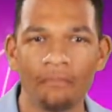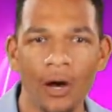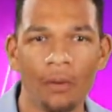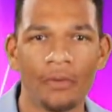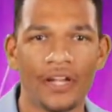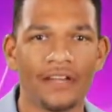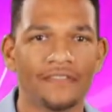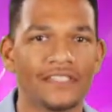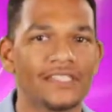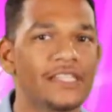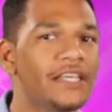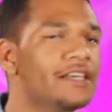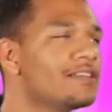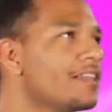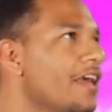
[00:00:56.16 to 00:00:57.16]
moment of
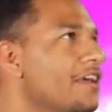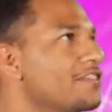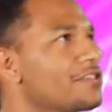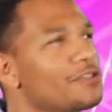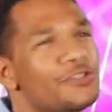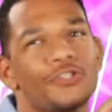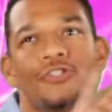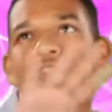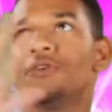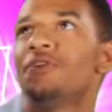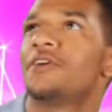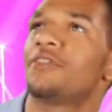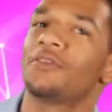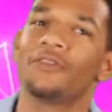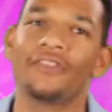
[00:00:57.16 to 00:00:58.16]
seeing lasers
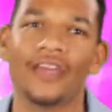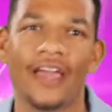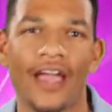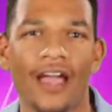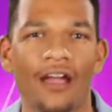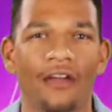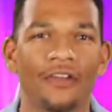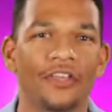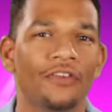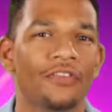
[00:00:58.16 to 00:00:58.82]
shooting through the air and you